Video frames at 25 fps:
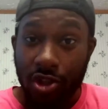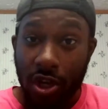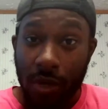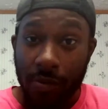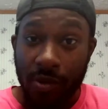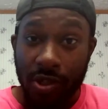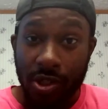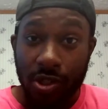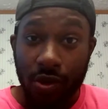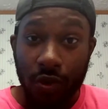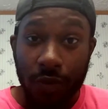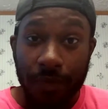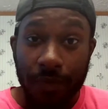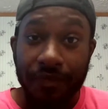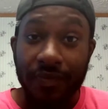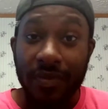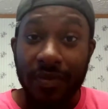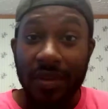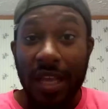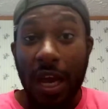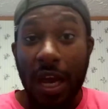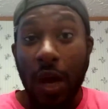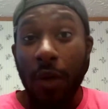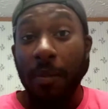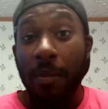trouble too.
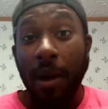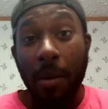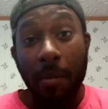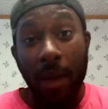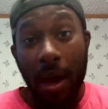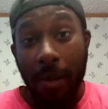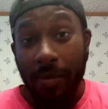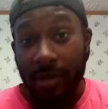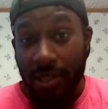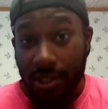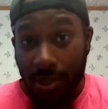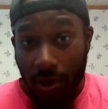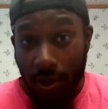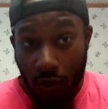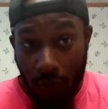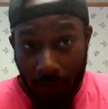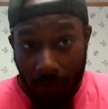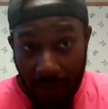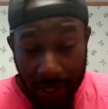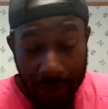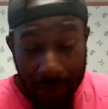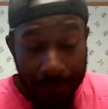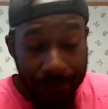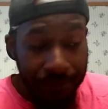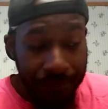That my mama
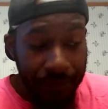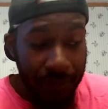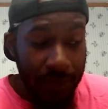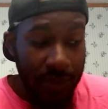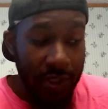told me.